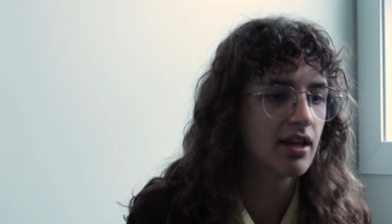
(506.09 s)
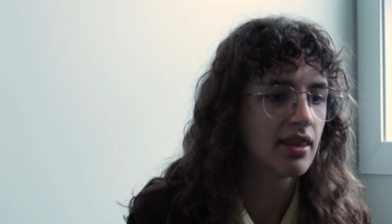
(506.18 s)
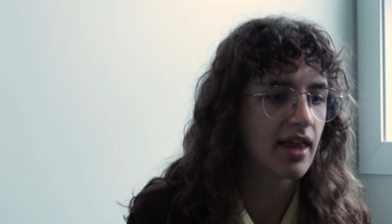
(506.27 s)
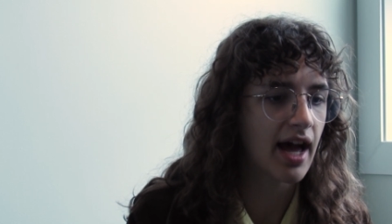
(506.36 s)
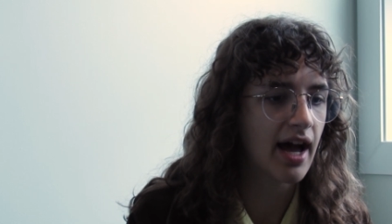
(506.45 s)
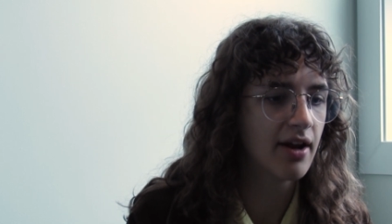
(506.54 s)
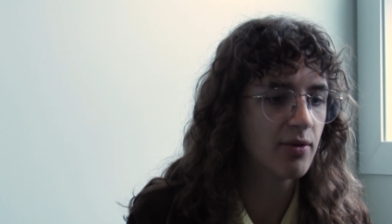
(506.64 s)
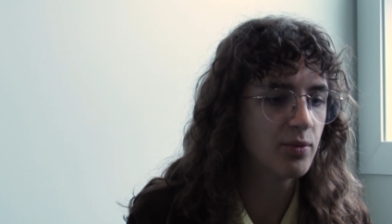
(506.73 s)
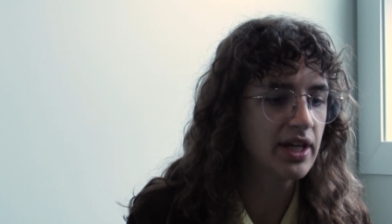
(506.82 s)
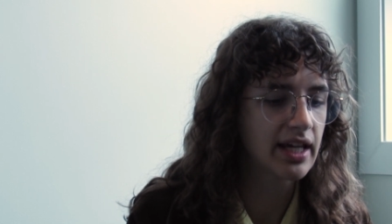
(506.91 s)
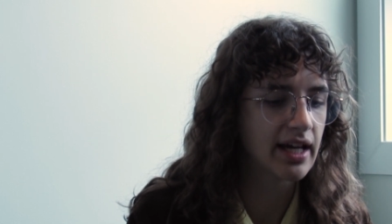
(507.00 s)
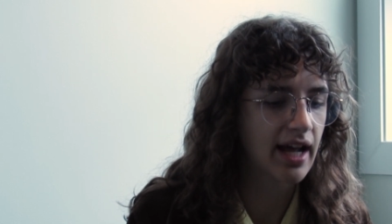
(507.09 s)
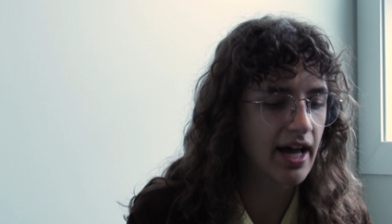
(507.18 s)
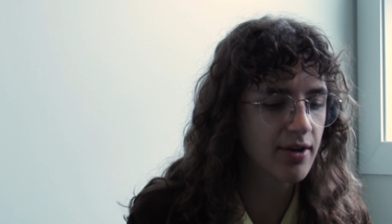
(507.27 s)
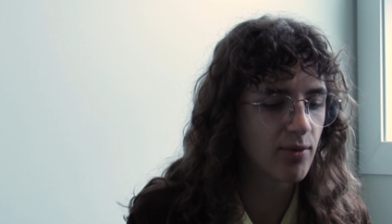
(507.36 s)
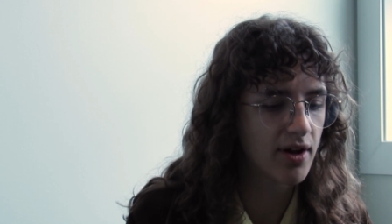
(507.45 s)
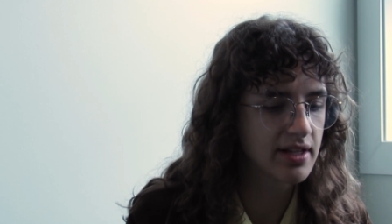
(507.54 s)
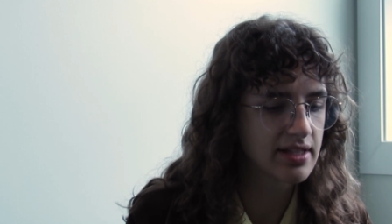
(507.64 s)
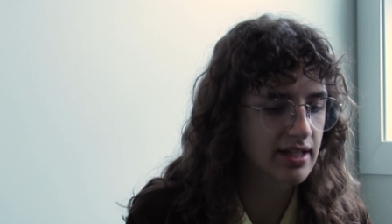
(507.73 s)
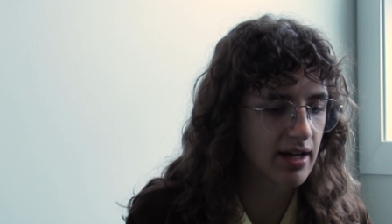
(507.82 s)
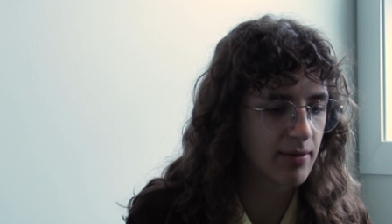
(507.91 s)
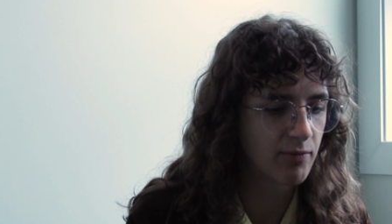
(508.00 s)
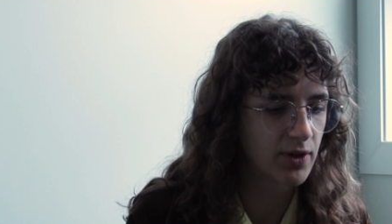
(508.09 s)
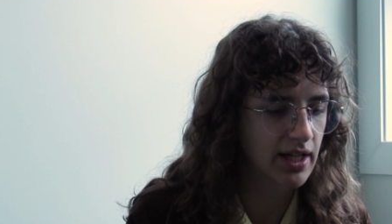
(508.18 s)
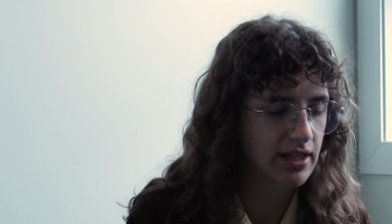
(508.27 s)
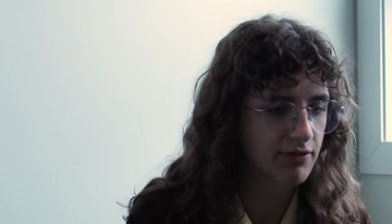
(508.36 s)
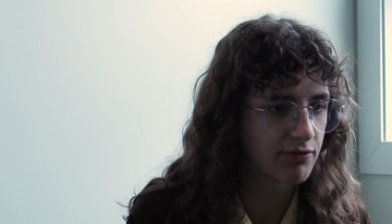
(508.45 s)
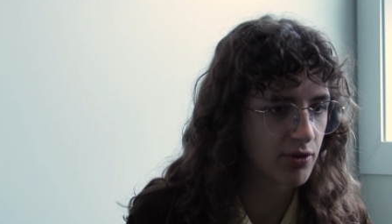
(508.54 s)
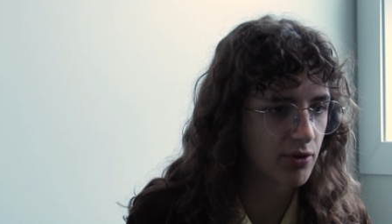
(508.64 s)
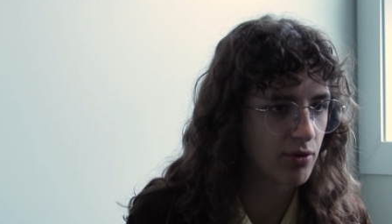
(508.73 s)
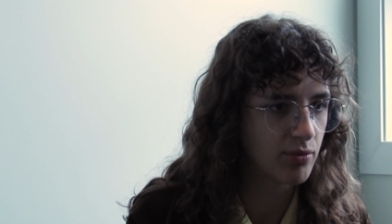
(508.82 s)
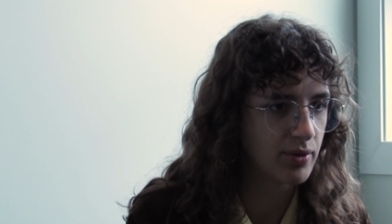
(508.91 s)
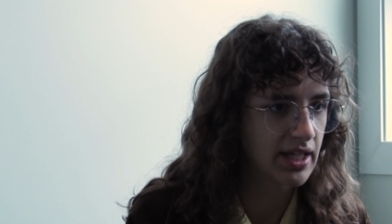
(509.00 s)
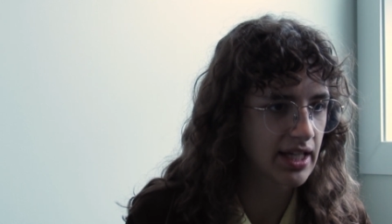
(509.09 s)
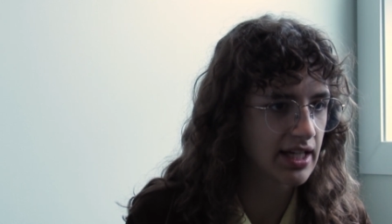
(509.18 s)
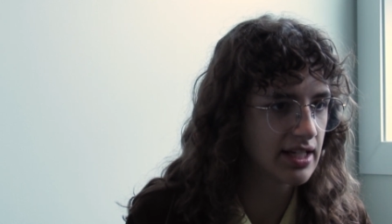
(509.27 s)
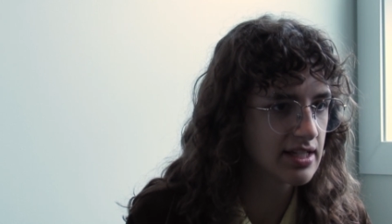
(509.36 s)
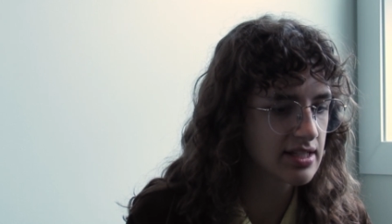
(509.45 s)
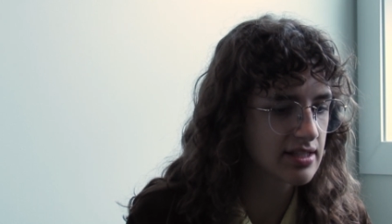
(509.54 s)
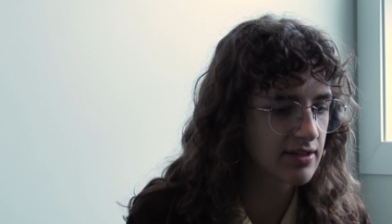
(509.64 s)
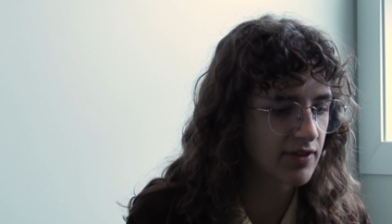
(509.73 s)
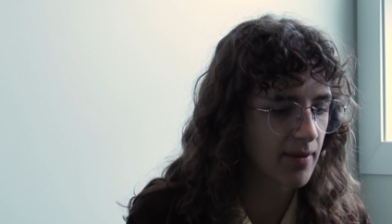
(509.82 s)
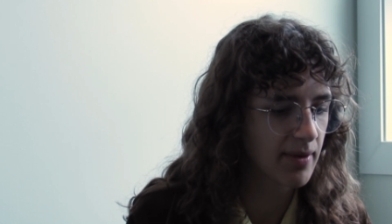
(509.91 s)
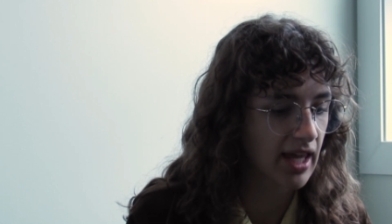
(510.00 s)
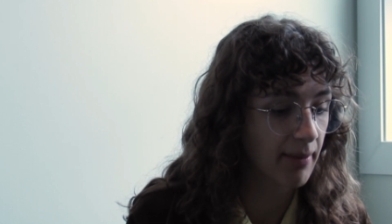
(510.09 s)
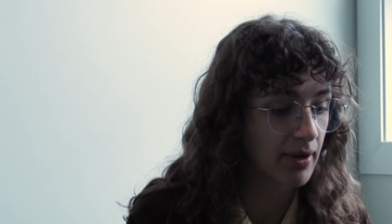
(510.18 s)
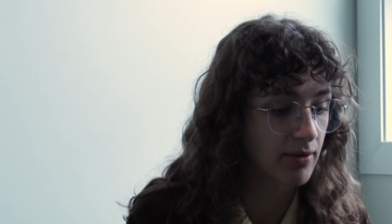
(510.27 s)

that weekend I'd wanted to come for like the full weekend to family camp.